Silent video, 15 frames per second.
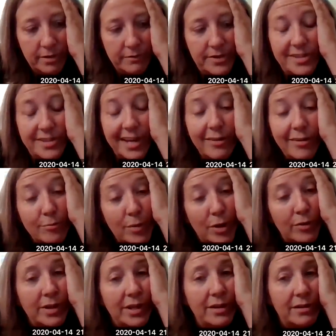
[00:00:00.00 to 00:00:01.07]
of
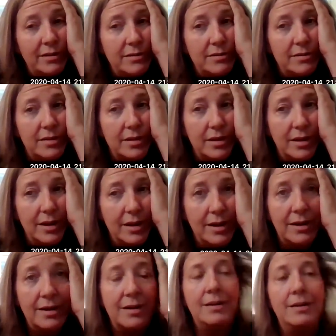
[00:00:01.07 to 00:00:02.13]
ceremonies
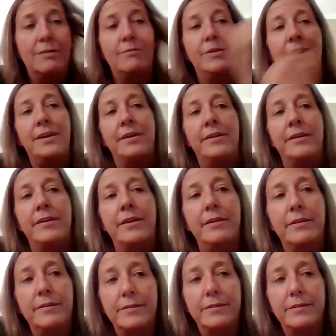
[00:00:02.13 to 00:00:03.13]
uh, where